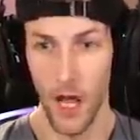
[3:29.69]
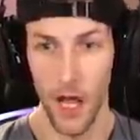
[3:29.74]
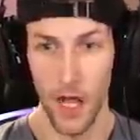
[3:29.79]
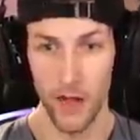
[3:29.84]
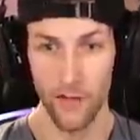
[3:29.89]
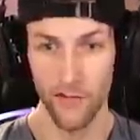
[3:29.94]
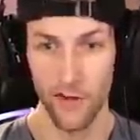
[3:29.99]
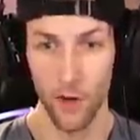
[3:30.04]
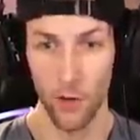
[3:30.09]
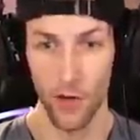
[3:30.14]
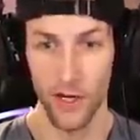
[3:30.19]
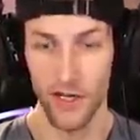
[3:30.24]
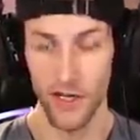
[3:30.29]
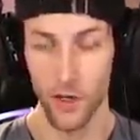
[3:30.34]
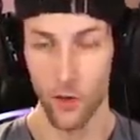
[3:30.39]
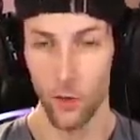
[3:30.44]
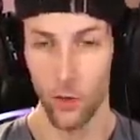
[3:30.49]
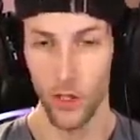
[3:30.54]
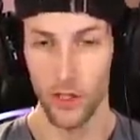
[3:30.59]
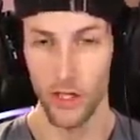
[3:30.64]
I have no
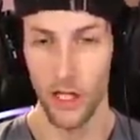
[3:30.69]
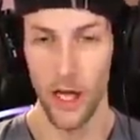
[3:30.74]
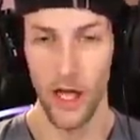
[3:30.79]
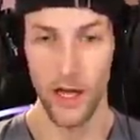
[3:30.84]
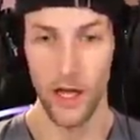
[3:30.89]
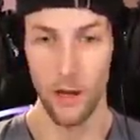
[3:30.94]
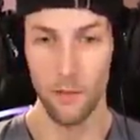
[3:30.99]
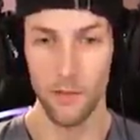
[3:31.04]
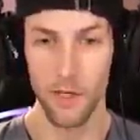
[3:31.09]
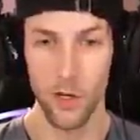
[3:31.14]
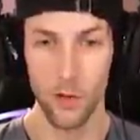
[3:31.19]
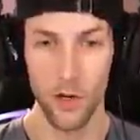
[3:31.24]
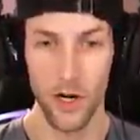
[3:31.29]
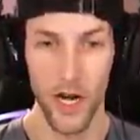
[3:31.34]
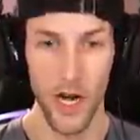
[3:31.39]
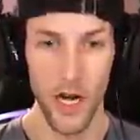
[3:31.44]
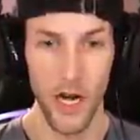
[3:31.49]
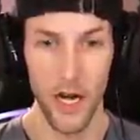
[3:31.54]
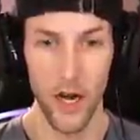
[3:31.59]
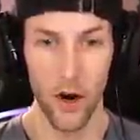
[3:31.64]
idea what the heck I'm
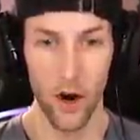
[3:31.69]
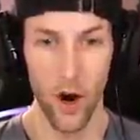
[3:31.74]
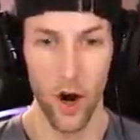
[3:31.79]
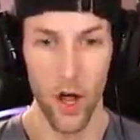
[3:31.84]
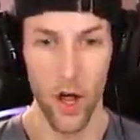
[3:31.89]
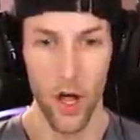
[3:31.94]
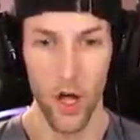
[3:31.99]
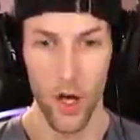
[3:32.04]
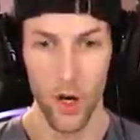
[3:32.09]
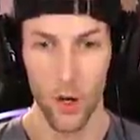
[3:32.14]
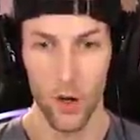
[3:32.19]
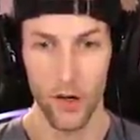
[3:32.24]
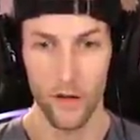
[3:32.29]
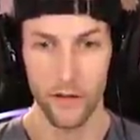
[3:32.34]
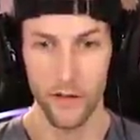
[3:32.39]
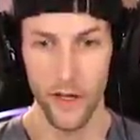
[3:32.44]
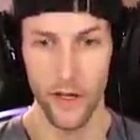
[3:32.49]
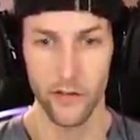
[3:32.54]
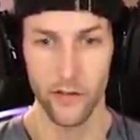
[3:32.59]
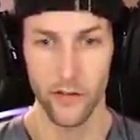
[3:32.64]
doing in here. What
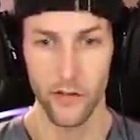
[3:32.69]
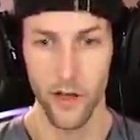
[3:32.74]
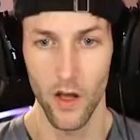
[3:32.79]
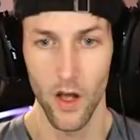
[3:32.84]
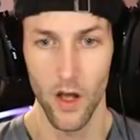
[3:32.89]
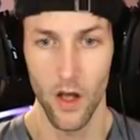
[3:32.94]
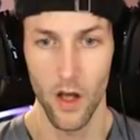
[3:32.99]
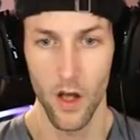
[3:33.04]
is this?